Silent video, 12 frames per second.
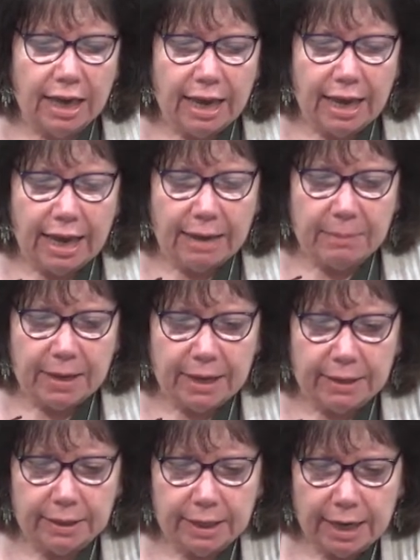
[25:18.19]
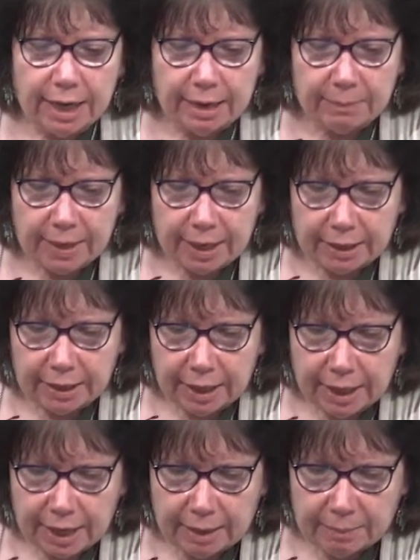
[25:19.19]
Amen. Amen.
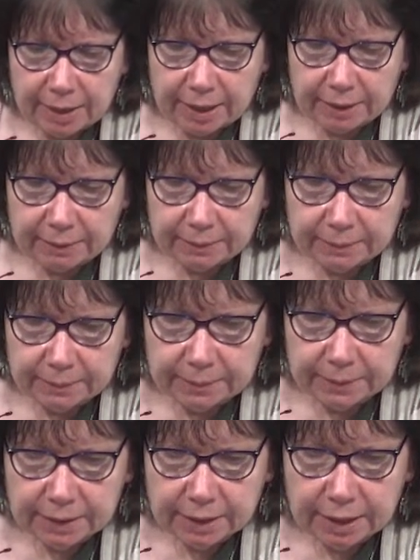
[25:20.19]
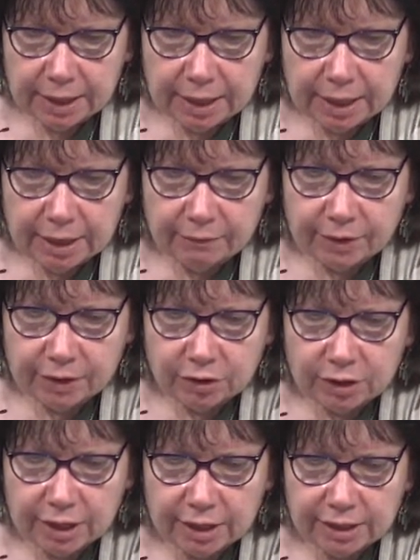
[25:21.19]
Amen. I invite you now to stay.